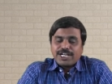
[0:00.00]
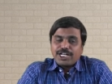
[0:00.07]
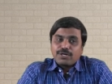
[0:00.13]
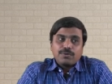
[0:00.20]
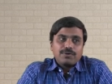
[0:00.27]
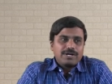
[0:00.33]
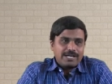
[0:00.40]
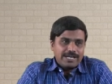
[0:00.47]

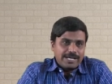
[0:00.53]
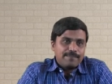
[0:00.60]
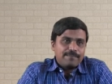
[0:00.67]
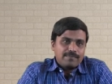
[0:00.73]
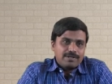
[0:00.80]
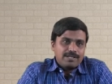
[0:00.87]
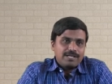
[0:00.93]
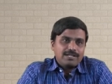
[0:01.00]
renowned
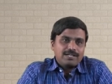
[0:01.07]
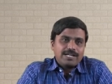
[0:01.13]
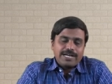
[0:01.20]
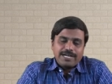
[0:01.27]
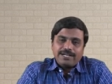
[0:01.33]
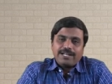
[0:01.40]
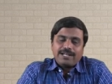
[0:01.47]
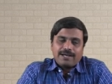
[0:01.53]
name in
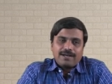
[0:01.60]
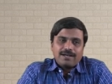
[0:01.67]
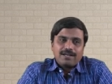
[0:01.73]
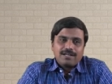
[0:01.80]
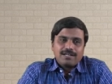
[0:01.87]
India.